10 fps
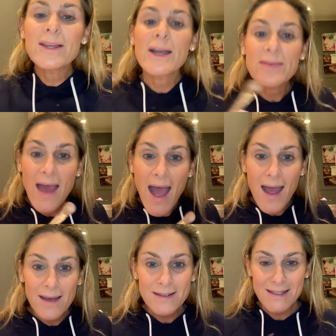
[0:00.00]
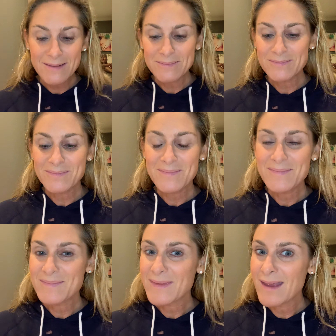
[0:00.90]
look at that.
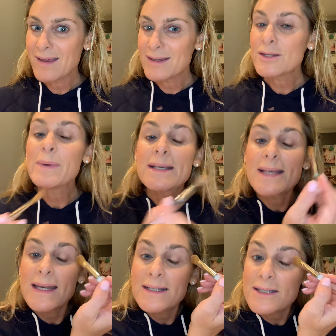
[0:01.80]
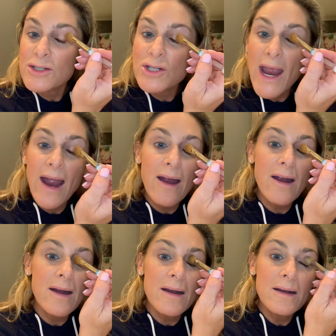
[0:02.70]
So I'm excited to
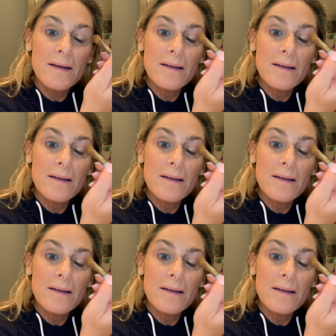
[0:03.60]
share.